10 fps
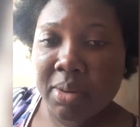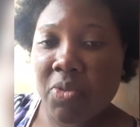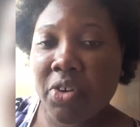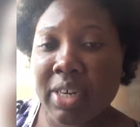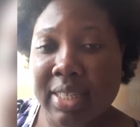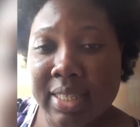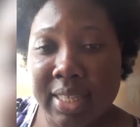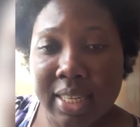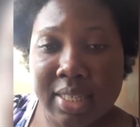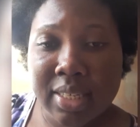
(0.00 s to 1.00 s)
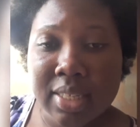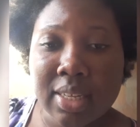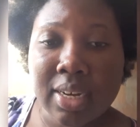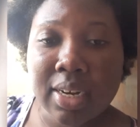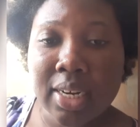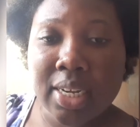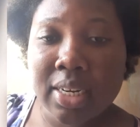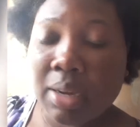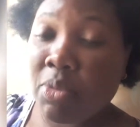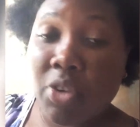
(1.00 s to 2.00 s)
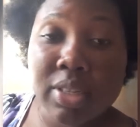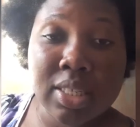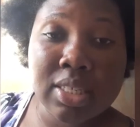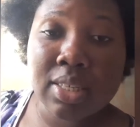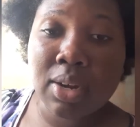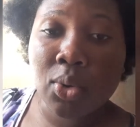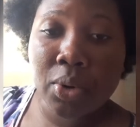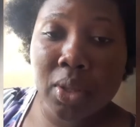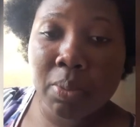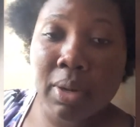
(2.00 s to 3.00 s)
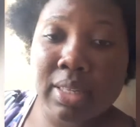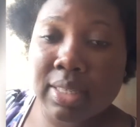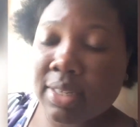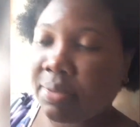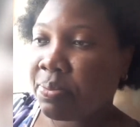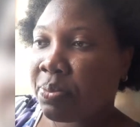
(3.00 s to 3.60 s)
before you season it and clean it, before you season it and cook it up and thing.